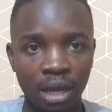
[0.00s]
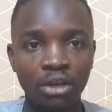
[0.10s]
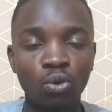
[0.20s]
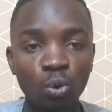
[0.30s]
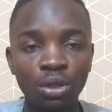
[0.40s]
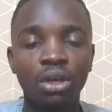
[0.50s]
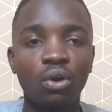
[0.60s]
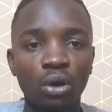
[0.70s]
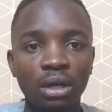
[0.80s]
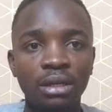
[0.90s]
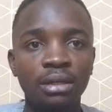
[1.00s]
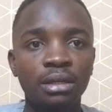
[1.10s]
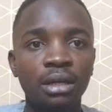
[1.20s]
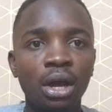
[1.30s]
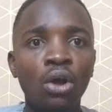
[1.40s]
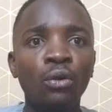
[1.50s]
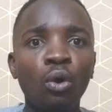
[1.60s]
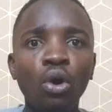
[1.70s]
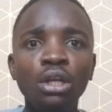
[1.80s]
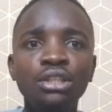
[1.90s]
and cooking oil.
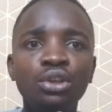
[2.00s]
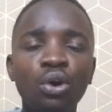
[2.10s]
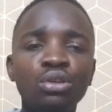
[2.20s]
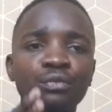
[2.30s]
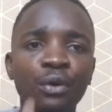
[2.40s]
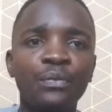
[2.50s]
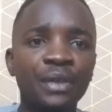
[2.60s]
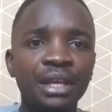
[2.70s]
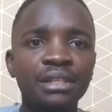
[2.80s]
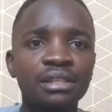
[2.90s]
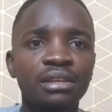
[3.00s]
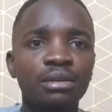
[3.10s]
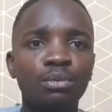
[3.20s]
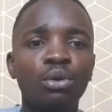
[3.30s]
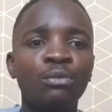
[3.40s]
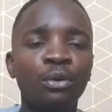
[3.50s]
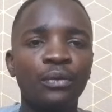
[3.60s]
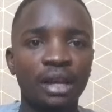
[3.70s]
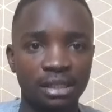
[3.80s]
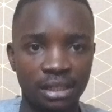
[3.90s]
All those four things he removed
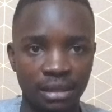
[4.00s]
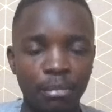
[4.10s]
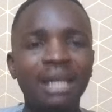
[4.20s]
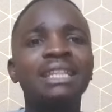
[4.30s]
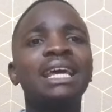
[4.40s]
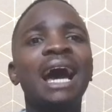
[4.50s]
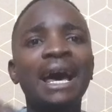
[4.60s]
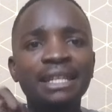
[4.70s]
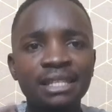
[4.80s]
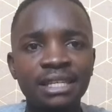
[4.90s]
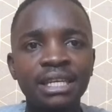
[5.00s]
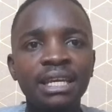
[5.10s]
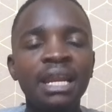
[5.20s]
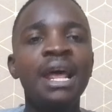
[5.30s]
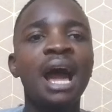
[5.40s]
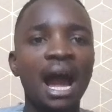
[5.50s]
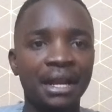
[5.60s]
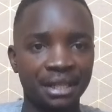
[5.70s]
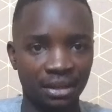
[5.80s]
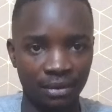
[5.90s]
on that day, but there are still
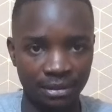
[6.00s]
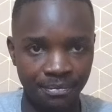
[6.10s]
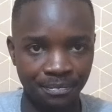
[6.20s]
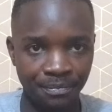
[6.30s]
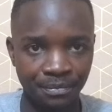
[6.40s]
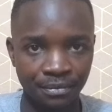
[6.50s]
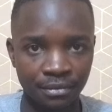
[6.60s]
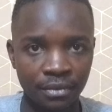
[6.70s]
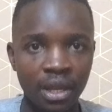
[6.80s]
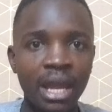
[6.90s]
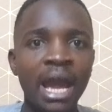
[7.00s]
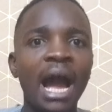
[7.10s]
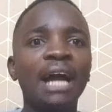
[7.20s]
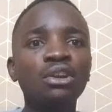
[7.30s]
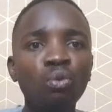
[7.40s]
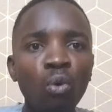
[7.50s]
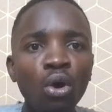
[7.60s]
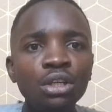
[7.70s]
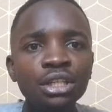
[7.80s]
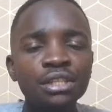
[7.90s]
another one. And
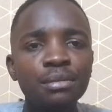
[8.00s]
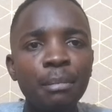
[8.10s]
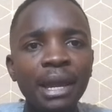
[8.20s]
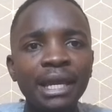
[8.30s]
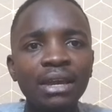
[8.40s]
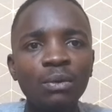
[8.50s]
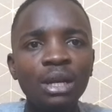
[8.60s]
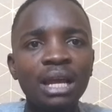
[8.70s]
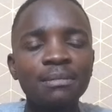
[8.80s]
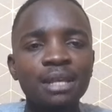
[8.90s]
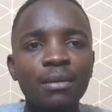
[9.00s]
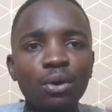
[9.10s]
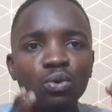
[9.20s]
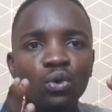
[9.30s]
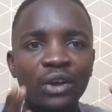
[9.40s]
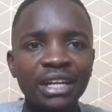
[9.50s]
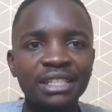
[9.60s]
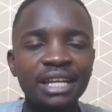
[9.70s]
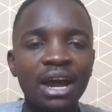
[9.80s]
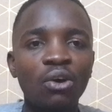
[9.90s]
what is making William Samoei Ruto
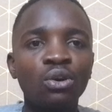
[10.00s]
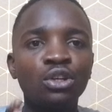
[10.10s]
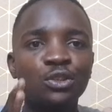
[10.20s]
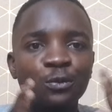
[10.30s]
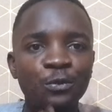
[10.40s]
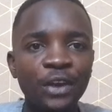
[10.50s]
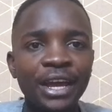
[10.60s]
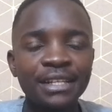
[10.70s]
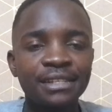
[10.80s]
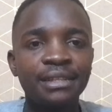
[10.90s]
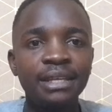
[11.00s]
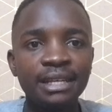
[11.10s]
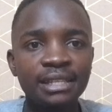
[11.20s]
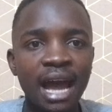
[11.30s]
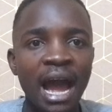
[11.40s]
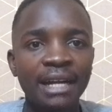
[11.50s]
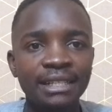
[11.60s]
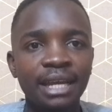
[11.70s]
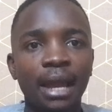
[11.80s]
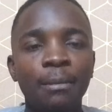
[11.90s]
right now to face this
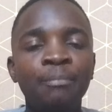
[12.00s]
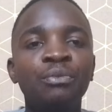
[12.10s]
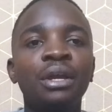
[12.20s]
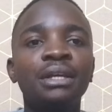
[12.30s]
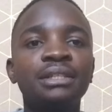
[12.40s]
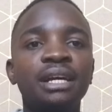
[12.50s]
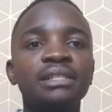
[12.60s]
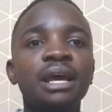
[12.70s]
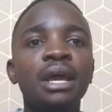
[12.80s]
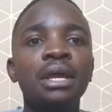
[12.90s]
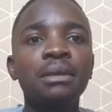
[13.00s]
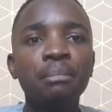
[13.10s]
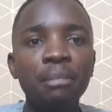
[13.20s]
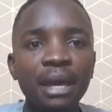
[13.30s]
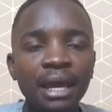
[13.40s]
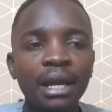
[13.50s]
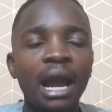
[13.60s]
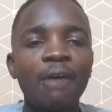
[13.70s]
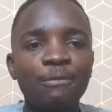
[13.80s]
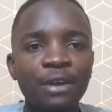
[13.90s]
hard time? He make
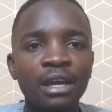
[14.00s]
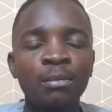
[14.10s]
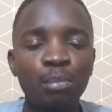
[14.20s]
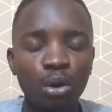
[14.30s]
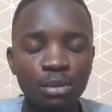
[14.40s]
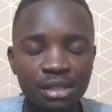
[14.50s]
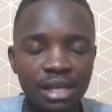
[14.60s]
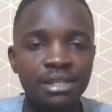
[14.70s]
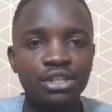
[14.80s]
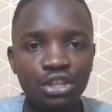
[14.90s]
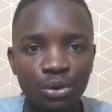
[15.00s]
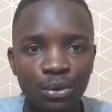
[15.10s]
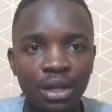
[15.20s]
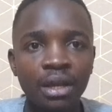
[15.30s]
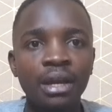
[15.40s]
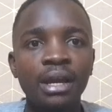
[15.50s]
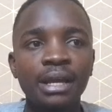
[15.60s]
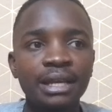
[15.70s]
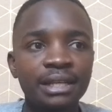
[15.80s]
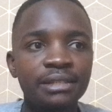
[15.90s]
a fake promises during
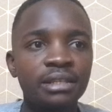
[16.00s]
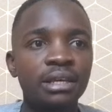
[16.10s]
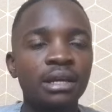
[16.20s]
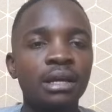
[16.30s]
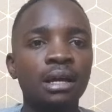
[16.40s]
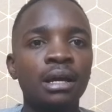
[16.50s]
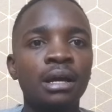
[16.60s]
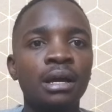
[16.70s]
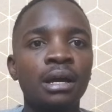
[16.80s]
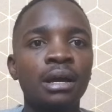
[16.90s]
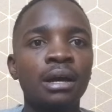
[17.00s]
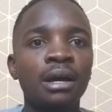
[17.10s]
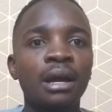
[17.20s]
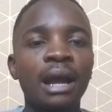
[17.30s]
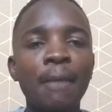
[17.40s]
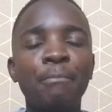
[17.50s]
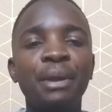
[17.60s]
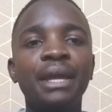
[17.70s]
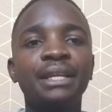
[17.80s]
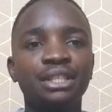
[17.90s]
his
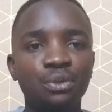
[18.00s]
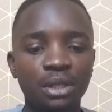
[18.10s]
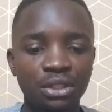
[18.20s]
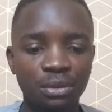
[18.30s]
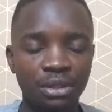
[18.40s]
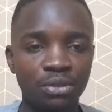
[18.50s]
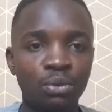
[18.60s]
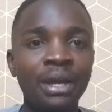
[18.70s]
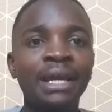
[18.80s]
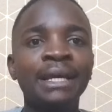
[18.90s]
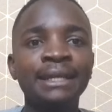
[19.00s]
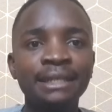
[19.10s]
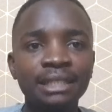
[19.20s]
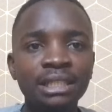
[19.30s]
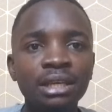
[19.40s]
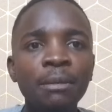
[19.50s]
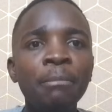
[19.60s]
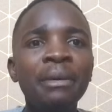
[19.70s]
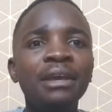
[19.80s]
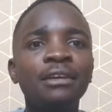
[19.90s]
campaign in 2022. He
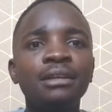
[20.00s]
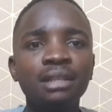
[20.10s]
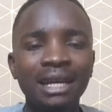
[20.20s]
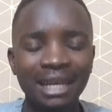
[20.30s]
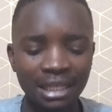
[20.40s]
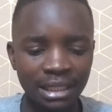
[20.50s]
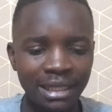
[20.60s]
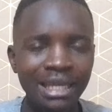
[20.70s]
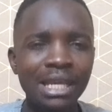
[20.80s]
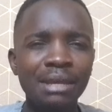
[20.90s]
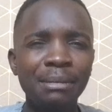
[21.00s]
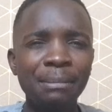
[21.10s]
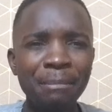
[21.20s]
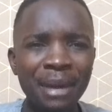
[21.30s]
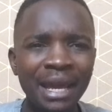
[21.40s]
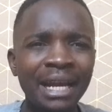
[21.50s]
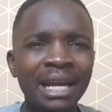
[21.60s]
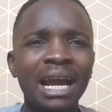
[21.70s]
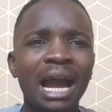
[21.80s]
make